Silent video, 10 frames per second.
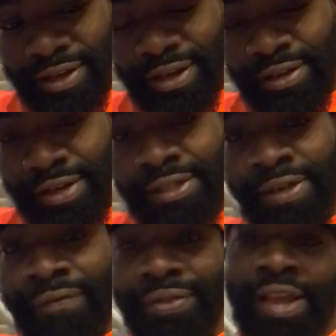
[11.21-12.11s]

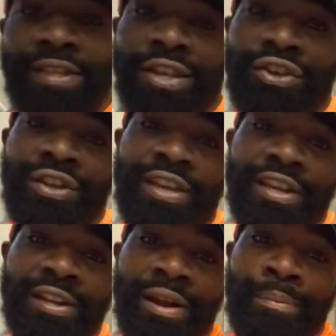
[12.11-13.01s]
of things that you
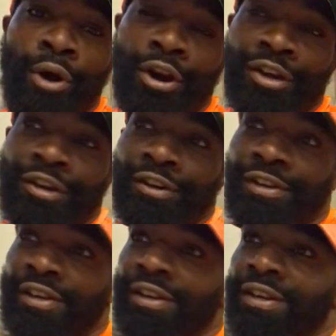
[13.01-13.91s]
need in a partner,
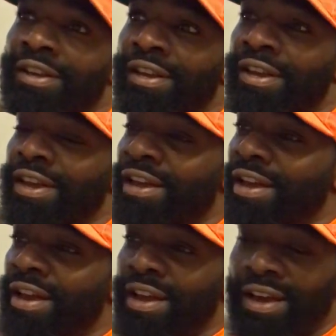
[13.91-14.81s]

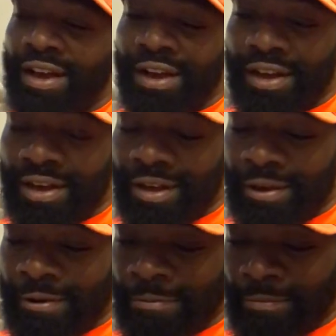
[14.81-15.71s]

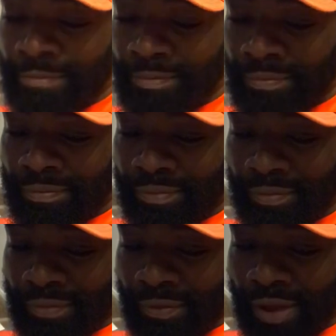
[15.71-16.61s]
how
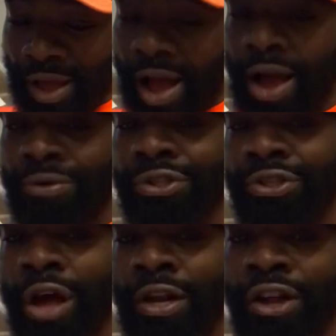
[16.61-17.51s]

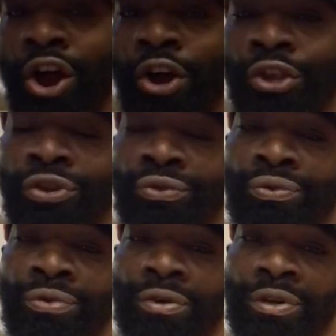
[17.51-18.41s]
solid are
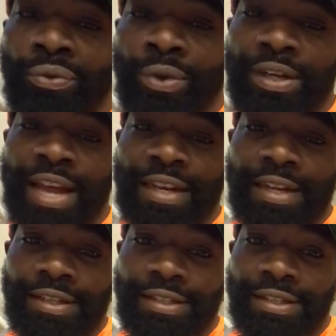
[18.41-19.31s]
you with that
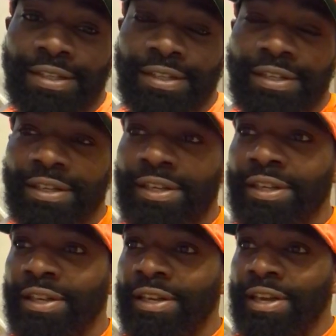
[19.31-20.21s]
list?
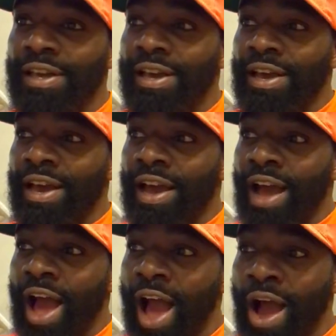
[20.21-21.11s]

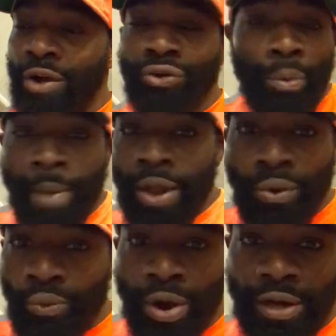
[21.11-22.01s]
How, no matter
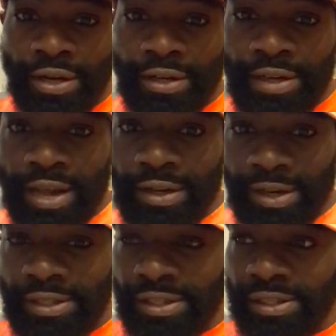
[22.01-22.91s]
what, that
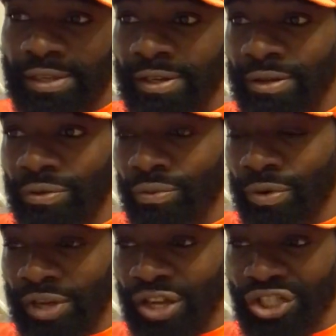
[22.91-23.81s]
list
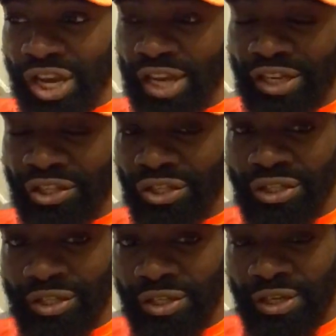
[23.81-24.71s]
will not change?